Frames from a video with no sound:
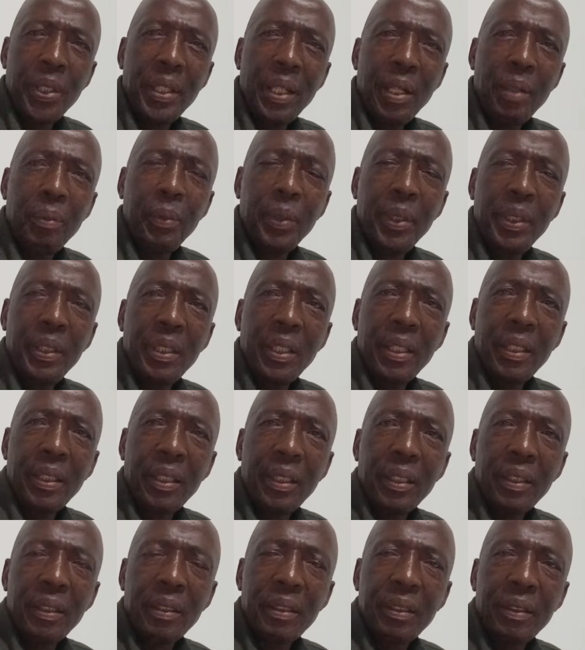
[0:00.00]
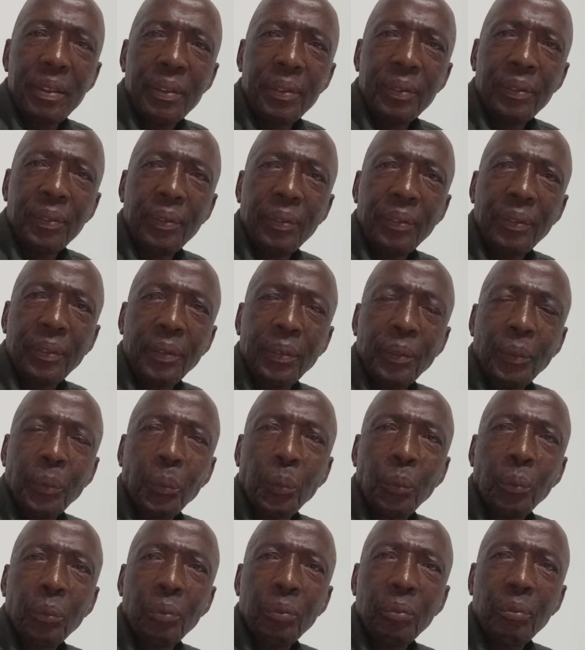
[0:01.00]
media, yes,
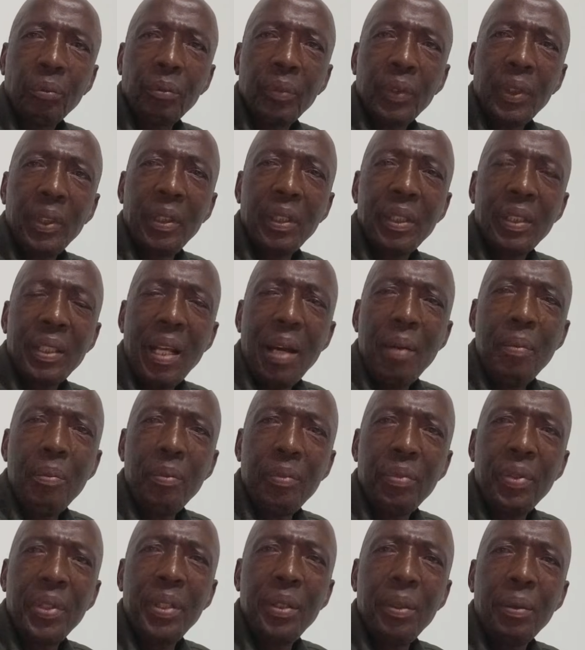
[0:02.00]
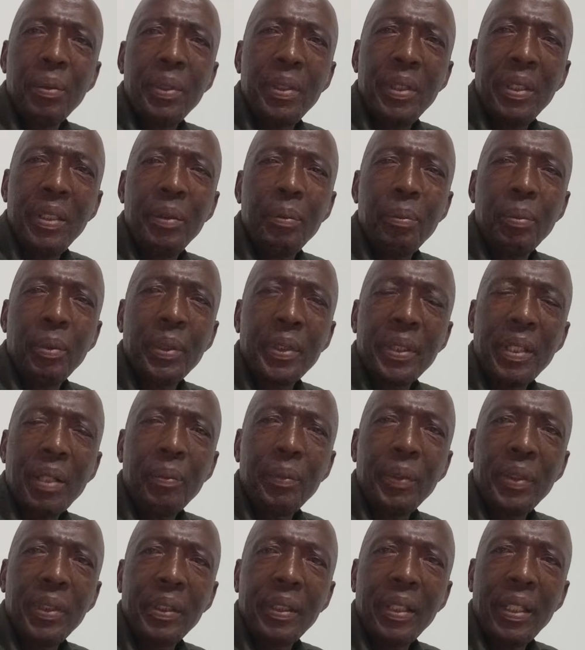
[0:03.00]
in some video clip or
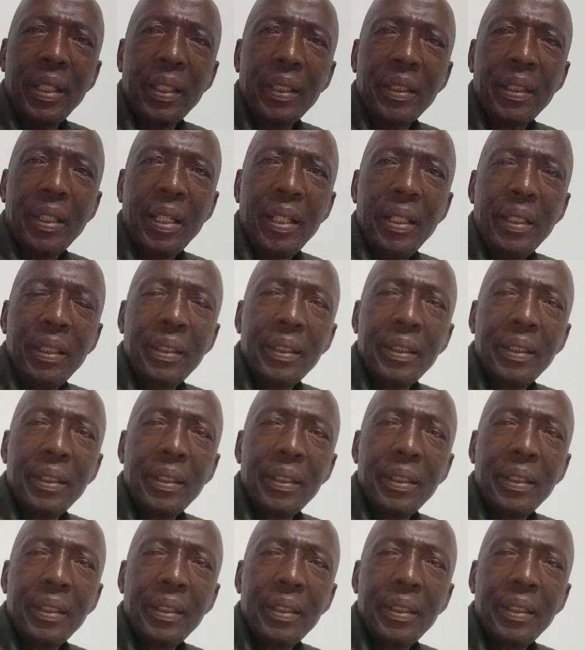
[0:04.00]
something like that,